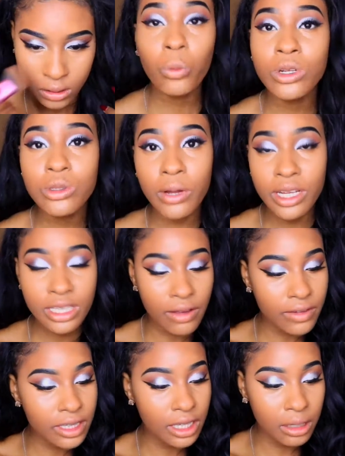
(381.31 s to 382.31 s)
With
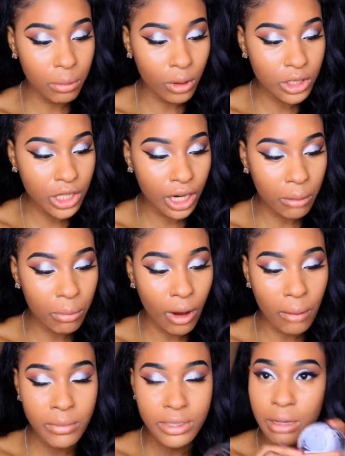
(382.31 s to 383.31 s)
2017 approaching, I
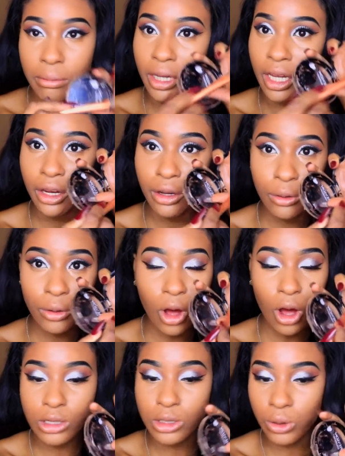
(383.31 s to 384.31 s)
promise I'm gonna get a new
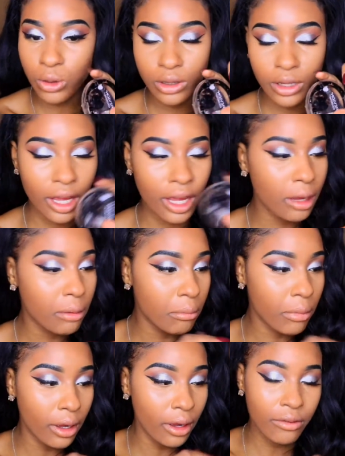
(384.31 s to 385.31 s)
contour
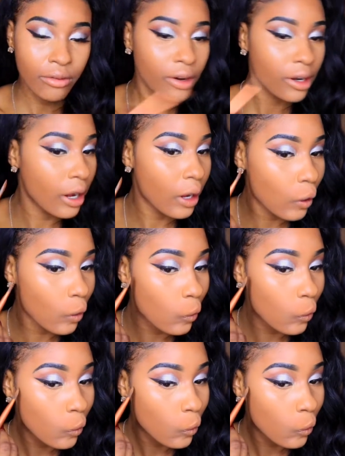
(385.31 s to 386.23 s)
thing, but for now,